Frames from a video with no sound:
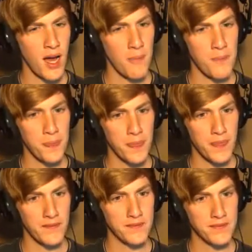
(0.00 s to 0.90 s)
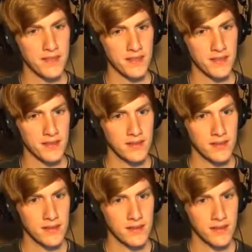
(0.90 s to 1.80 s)
more than unkind to his programming
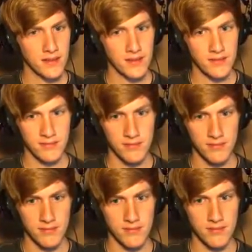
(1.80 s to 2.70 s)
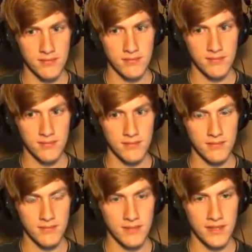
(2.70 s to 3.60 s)
skill and considerable
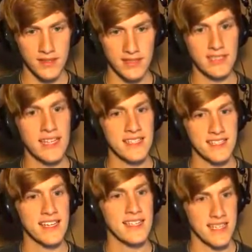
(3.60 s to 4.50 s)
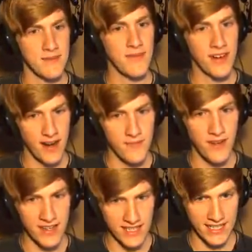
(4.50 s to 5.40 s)
dedication to the Murkoff. Yes, I'm
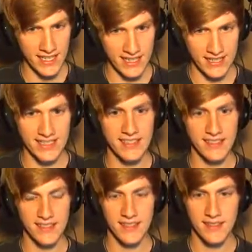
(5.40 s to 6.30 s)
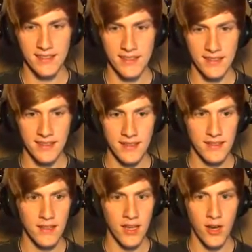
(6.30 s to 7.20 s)
very dedicated. Fuck me, they're bringing him in.
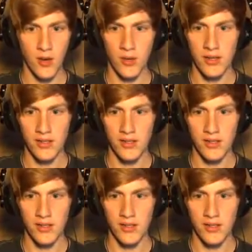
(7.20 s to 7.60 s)
Oh,